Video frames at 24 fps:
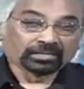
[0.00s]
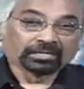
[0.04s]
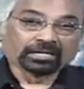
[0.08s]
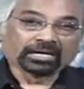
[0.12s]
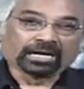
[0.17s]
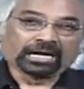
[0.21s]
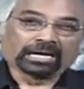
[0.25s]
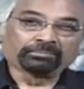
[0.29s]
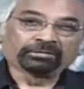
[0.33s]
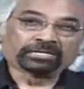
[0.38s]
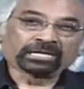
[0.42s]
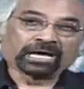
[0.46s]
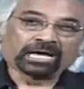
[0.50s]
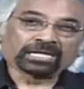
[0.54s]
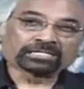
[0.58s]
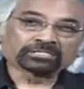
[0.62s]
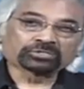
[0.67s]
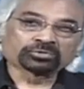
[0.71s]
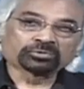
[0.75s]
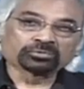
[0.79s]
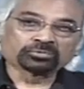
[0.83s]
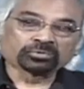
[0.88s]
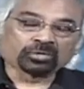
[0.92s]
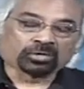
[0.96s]
I've been
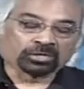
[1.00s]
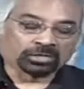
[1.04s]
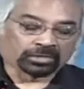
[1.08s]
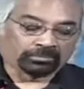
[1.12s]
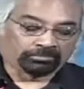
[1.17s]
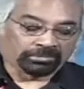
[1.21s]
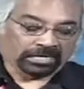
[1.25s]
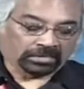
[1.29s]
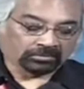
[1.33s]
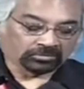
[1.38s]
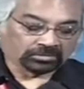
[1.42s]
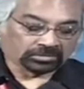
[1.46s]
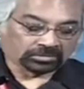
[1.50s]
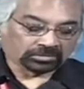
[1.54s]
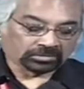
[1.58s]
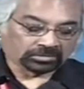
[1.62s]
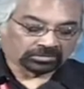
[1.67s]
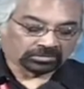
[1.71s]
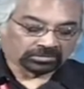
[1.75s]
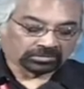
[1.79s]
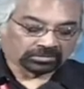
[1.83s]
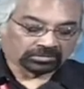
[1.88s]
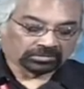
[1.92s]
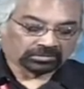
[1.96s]
asked to talk about
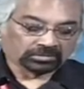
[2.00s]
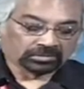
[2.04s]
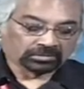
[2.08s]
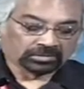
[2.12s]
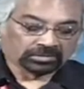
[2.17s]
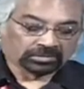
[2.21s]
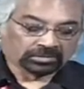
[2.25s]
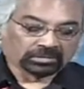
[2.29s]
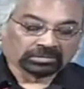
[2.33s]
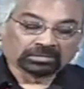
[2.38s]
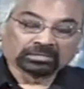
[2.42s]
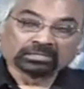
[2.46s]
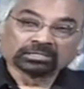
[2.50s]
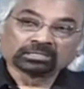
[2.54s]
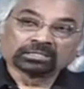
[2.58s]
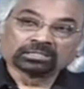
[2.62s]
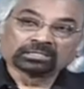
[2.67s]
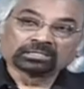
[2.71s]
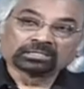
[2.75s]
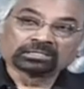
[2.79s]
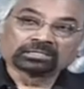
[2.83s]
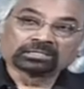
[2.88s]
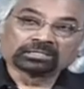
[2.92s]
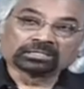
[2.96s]

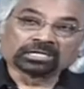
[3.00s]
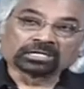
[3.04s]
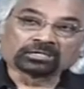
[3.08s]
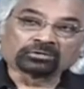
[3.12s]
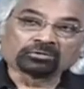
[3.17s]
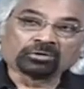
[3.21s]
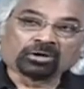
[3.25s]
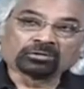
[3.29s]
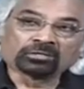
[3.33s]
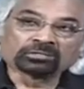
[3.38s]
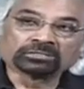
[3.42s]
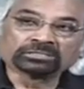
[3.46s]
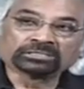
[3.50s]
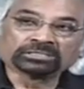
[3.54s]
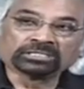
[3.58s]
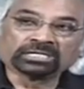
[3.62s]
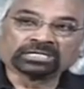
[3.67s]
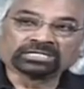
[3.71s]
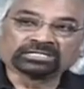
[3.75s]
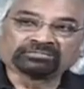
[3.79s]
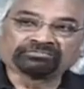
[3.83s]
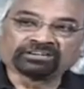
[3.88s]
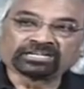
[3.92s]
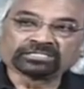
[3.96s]
technology
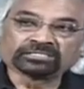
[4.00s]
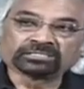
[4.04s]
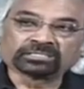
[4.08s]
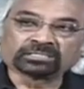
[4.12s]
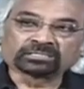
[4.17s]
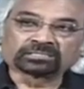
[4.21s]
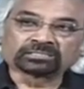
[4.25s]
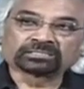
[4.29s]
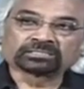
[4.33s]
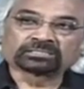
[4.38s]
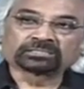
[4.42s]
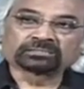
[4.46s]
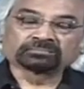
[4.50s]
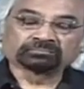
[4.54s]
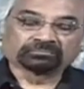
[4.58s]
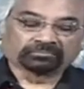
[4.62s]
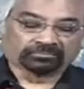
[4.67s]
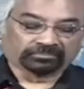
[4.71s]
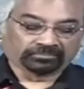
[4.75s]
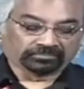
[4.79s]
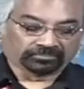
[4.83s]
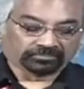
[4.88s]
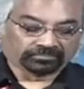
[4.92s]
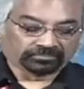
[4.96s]
adventures
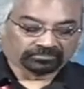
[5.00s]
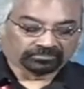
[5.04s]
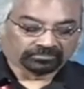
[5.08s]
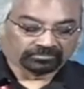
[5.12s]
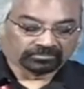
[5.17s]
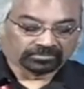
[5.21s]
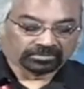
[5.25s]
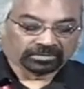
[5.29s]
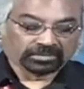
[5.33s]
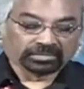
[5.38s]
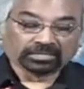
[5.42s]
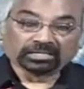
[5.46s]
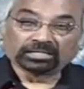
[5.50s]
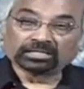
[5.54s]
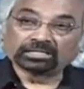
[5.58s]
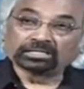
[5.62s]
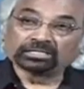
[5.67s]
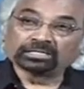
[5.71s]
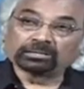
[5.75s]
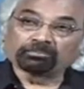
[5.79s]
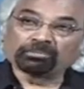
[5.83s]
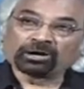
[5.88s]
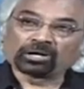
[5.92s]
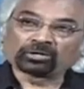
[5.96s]
in
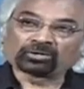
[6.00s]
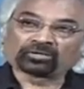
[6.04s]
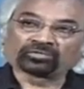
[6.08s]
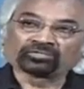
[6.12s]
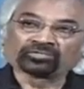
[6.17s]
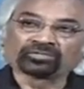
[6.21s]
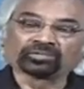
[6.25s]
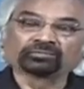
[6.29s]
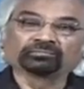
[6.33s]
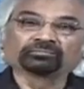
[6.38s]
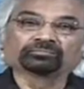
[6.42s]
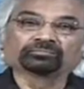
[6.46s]
democracy.